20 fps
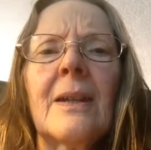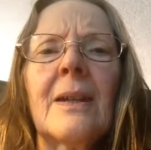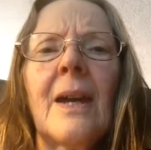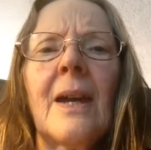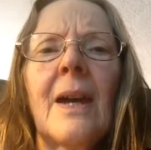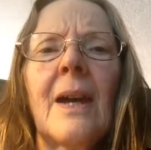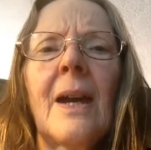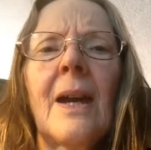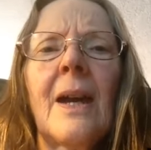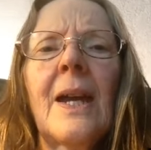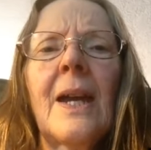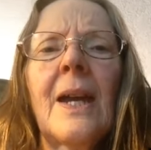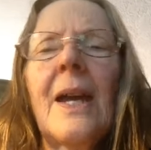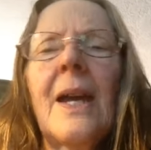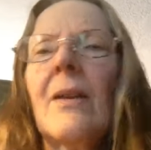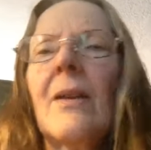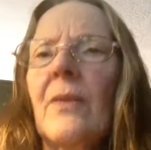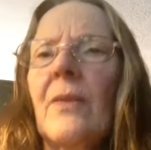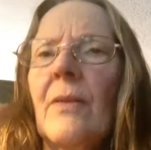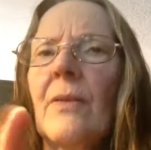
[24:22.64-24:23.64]
I
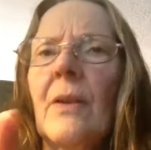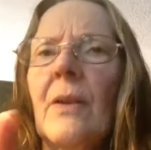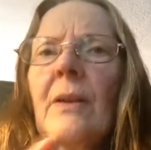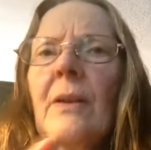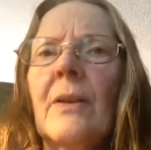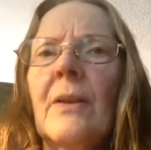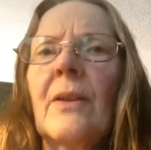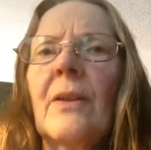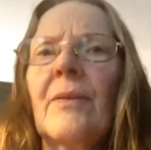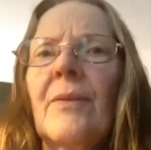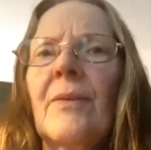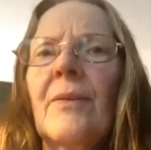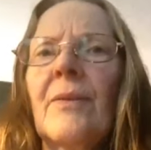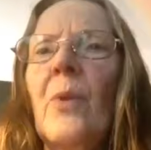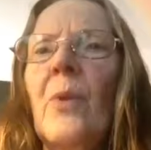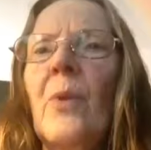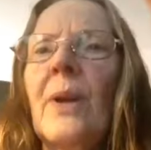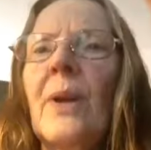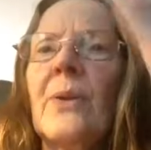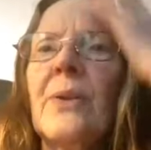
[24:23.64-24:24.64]
have, from
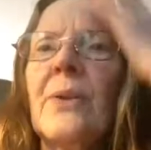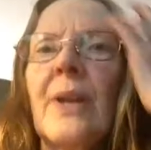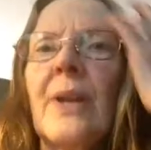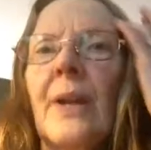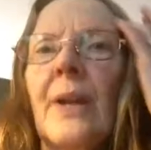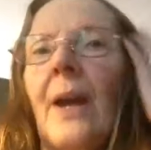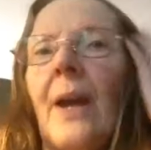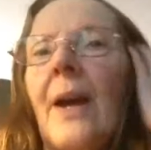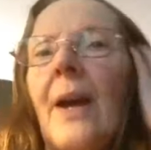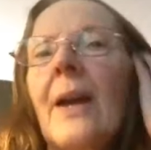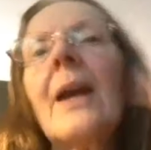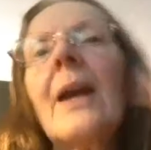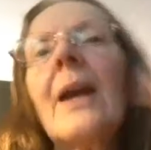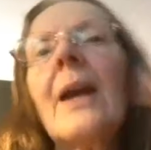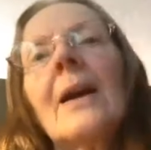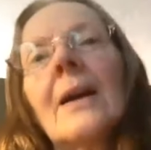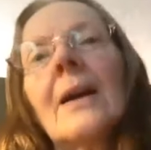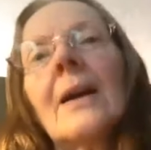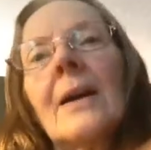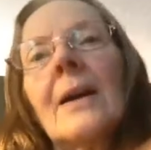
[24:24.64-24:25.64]
what you said, I
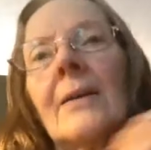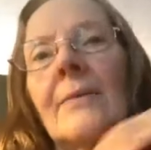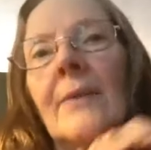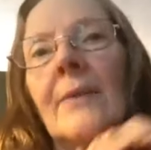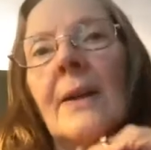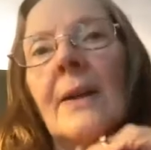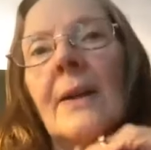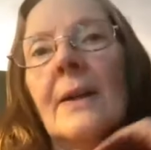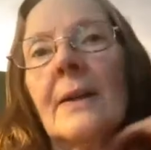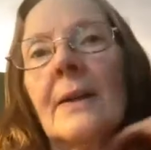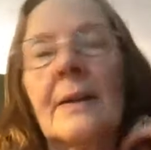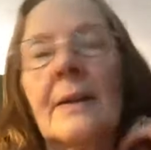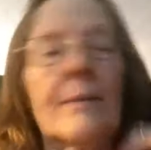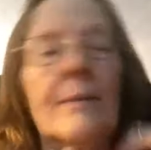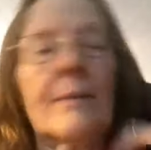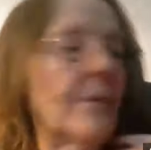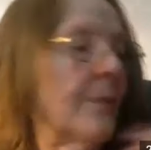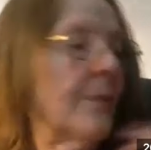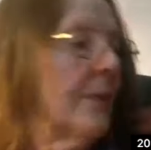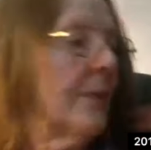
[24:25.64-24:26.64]
have,
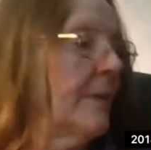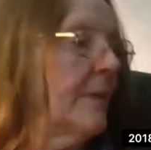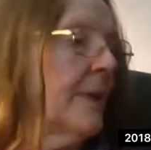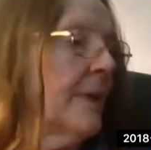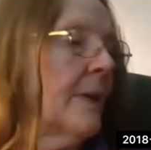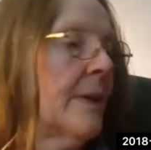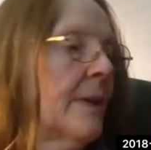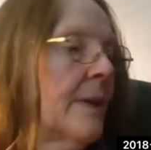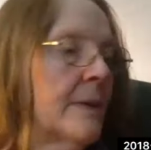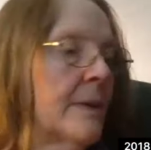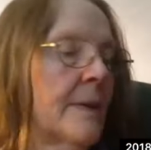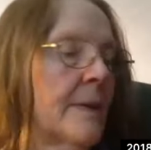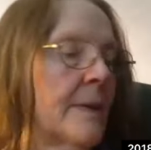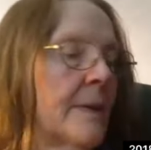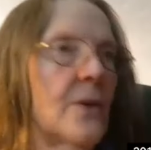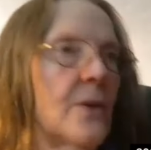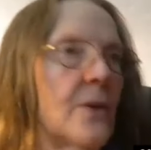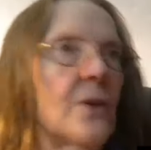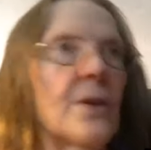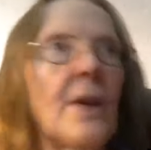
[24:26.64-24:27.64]

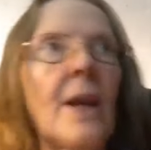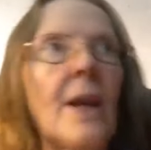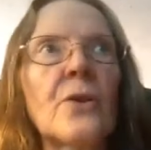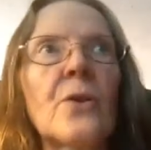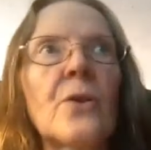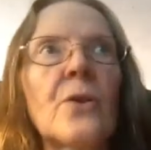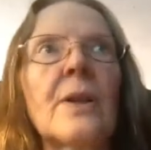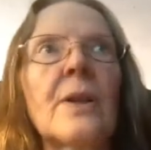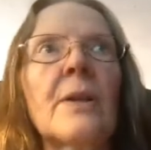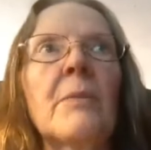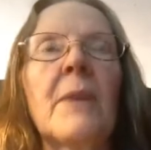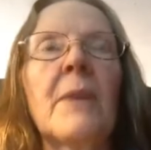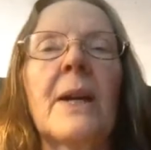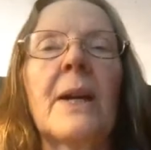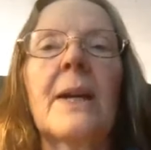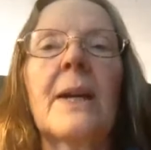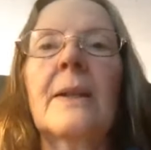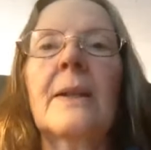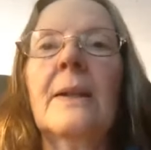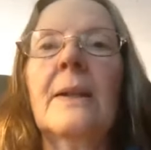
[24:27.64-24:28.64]
she's actually
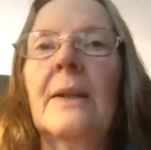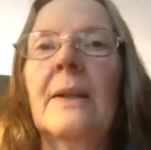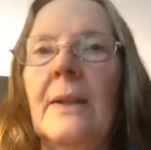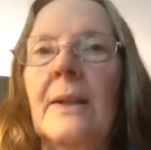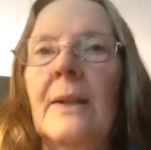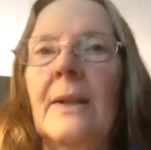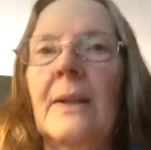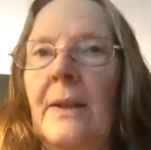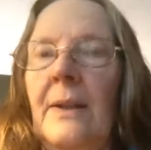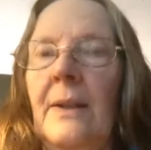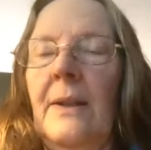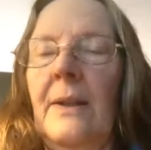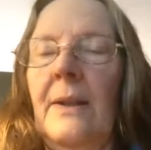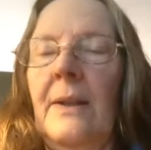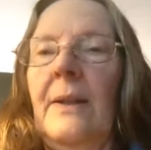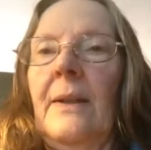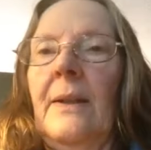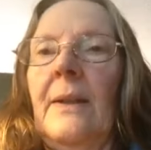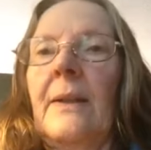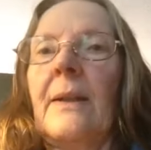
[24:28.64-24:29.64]
my
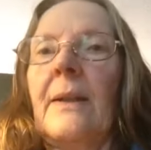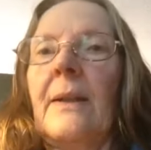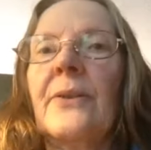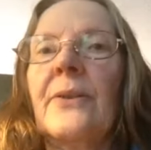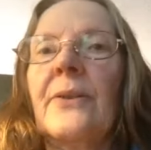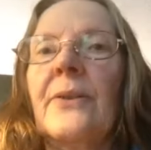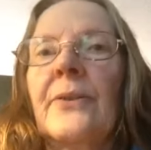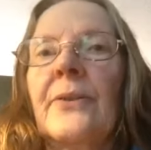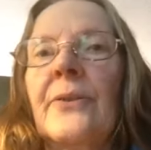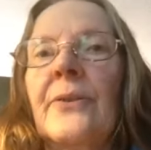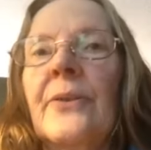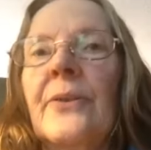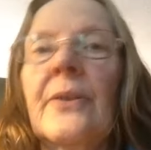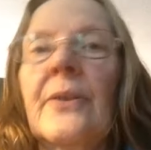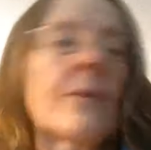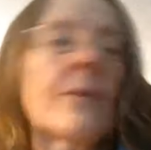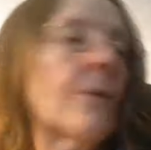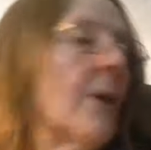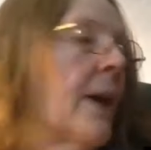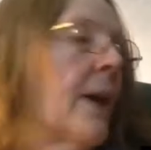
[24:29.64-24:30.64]
cousin's
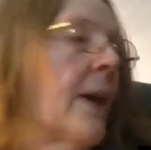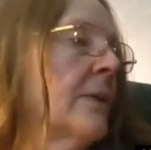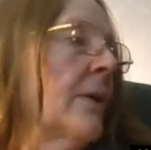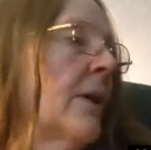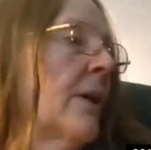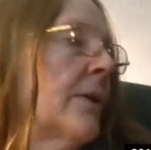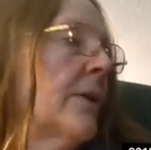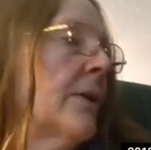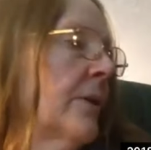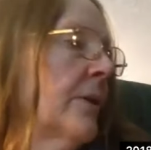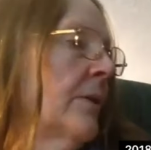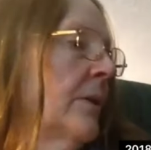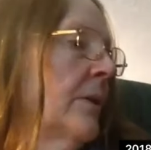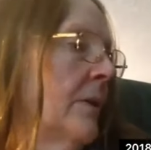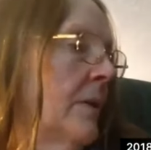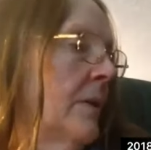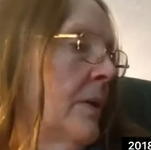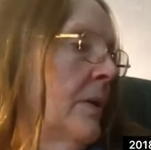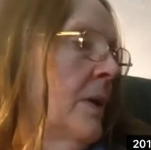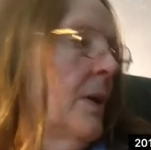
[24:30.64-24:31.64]
granddaughter,
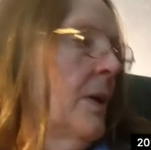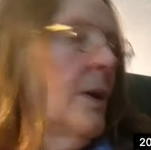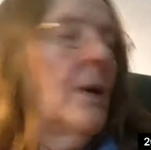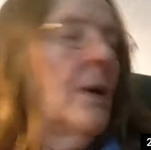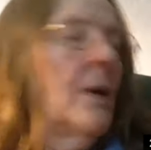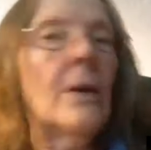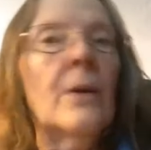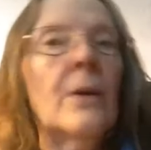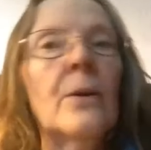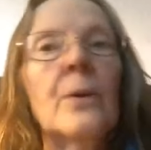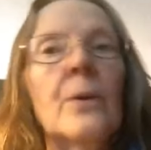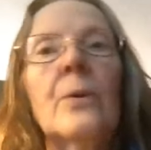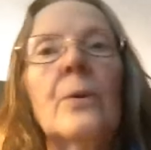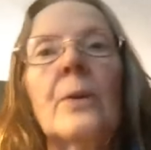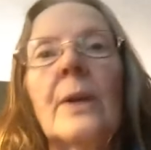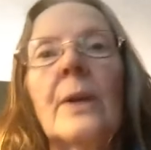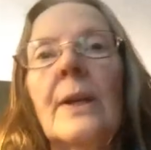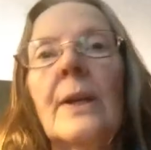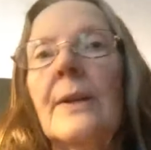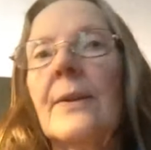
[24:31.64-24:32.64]
who
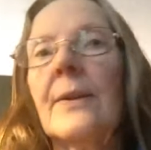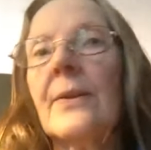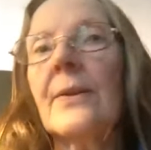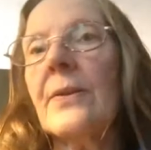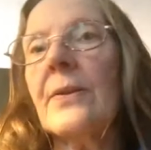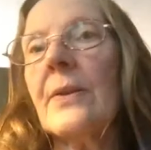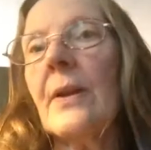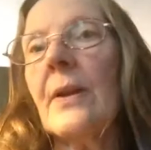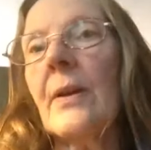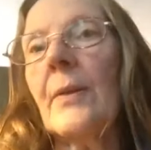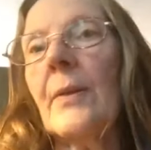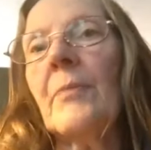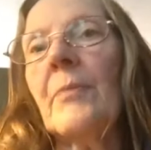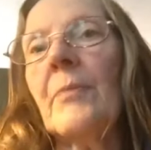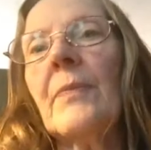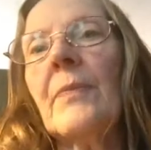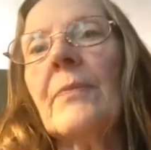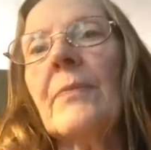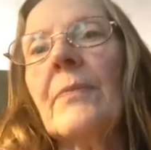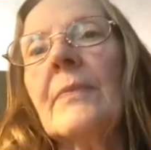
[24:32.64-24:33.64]
is, I
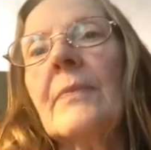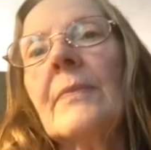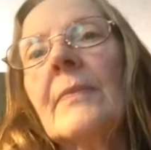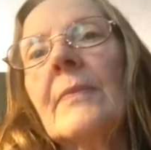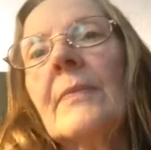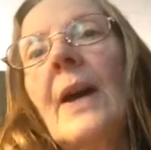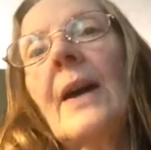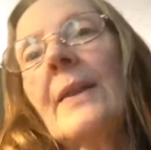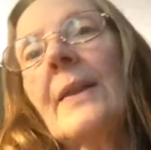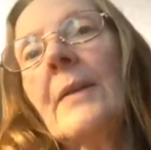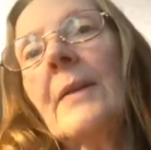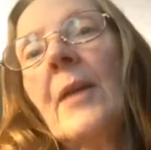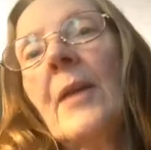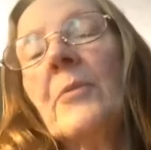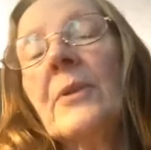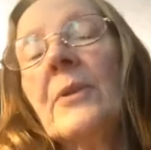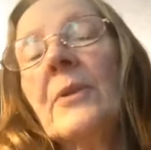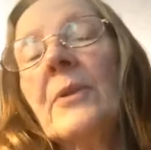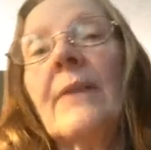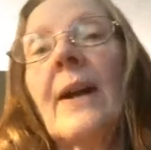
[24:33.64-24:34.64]

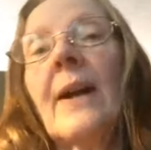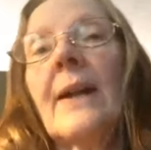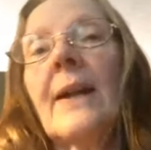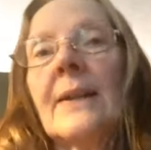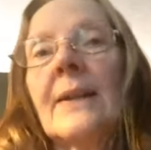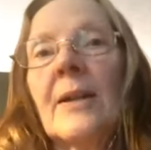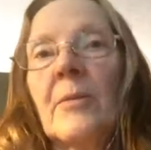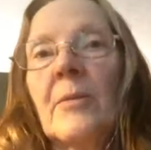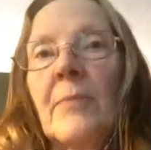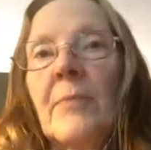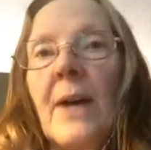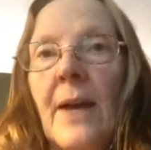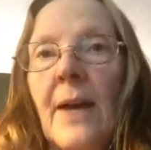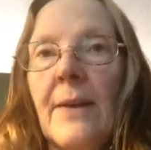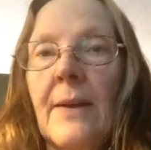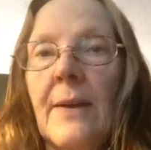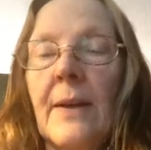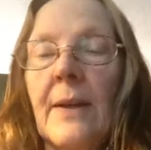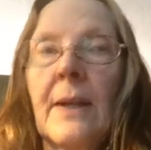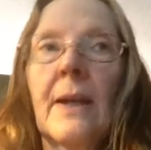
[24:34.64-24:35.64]
believe, highly
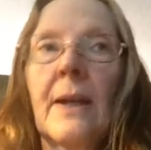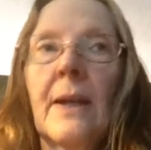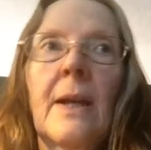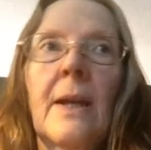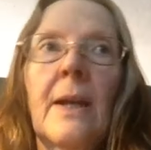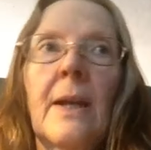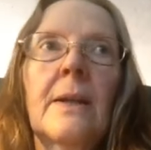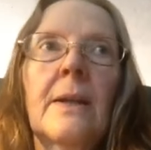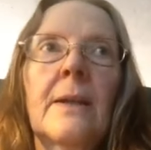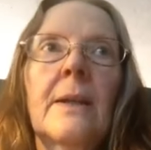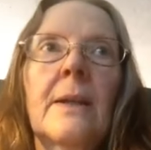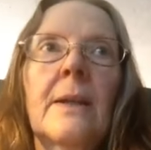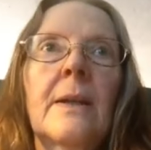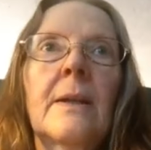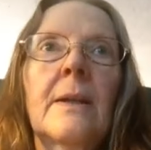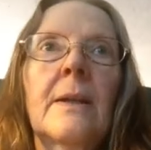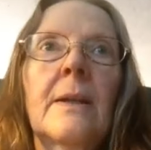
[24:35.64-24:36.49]
empathic and